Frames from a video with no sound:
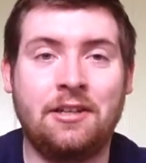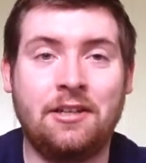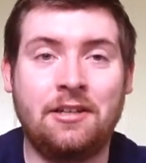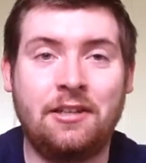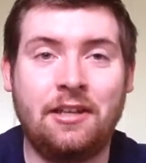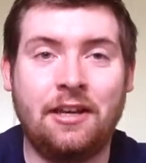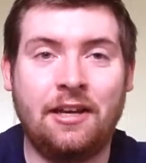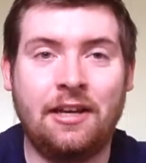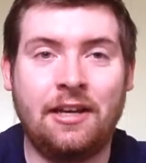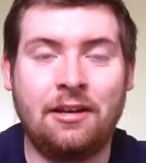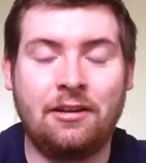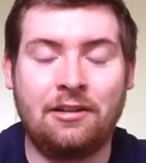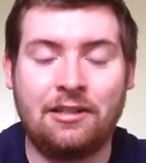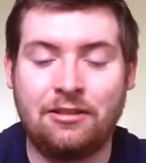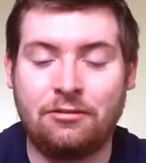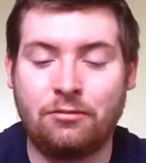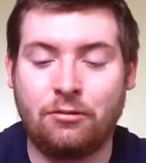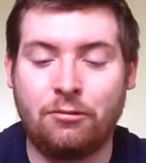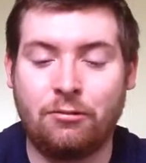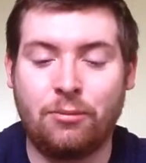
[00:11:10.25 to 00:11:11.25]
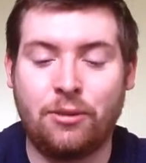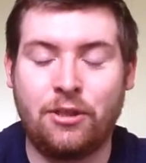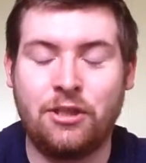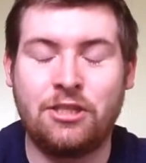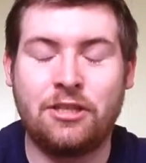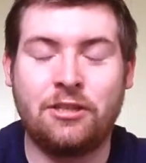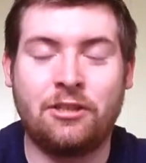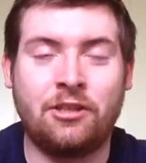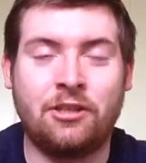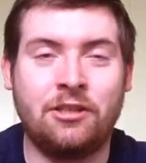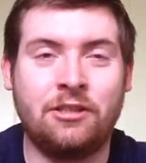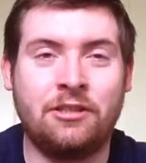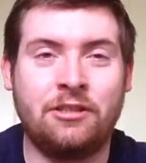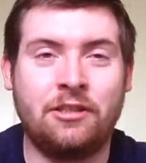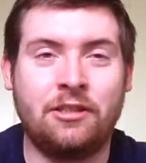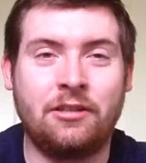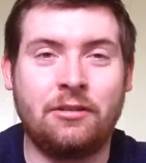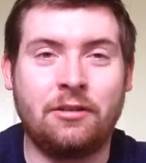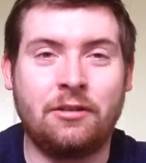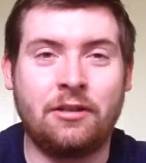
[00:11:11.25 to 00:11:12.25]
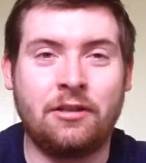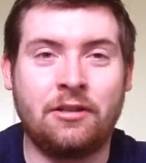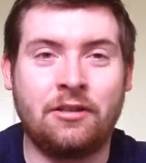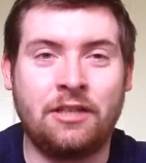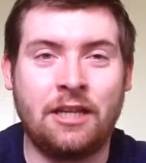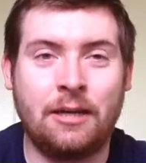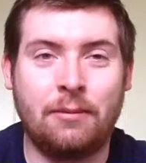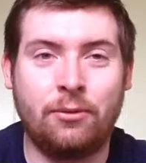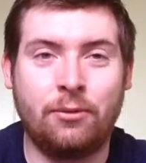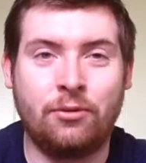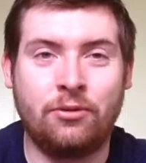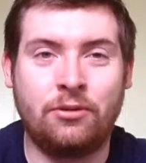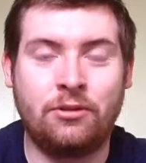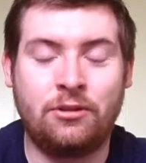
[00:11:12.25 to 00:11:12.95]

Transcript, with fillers: Thinking that this one would be just as good as the Taboo